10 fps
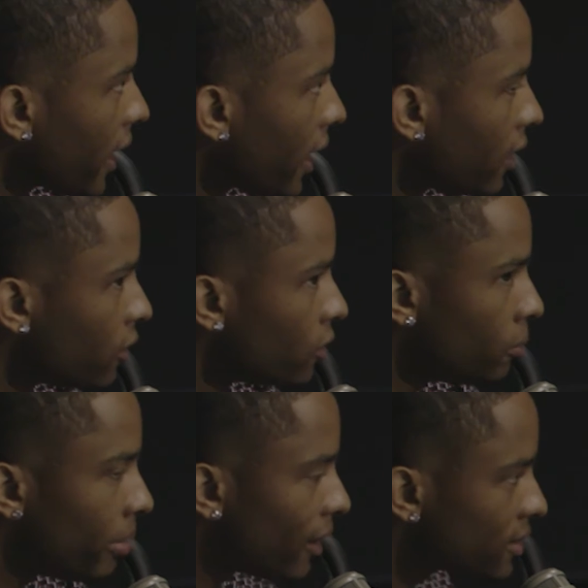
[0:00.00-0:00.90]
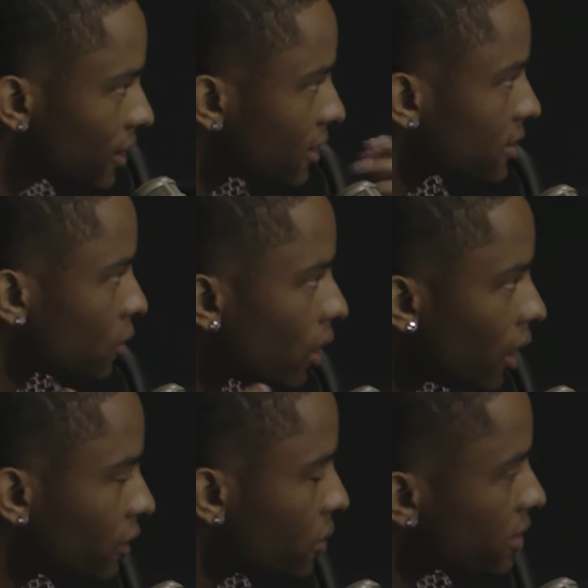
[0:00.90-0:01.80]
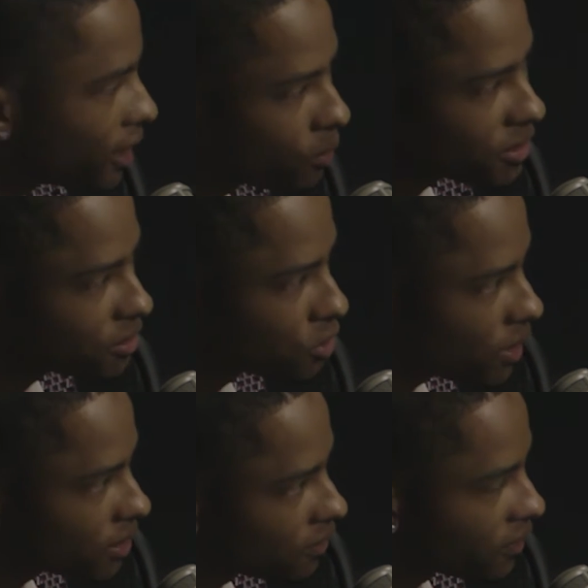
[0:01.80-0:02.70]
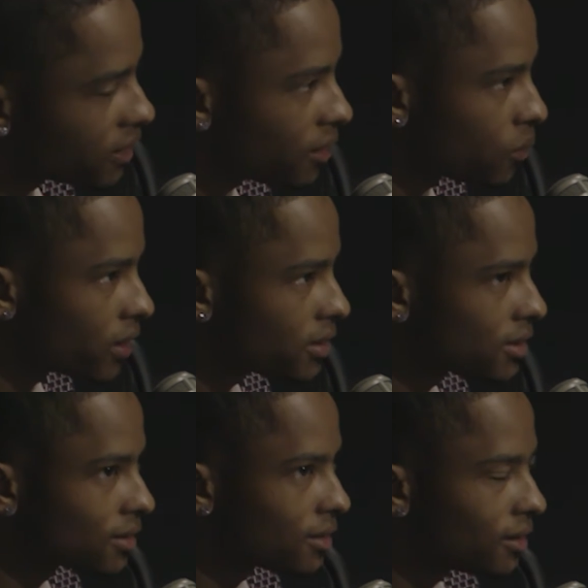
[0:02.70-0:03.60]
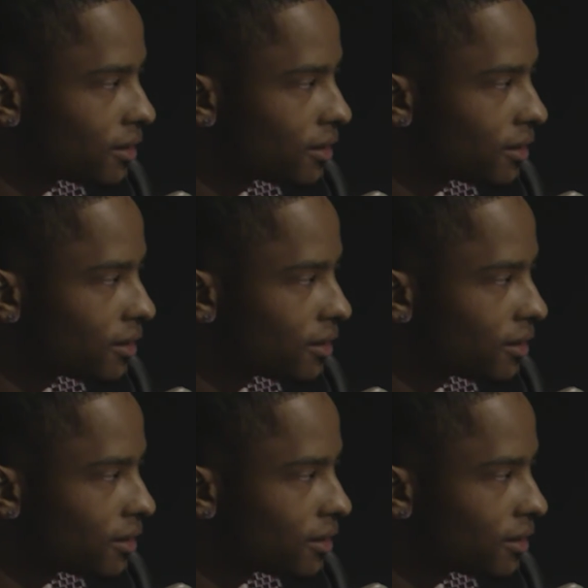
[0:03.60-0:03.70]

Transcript: and you bounce it against the wall, and you take what's constructive and then what's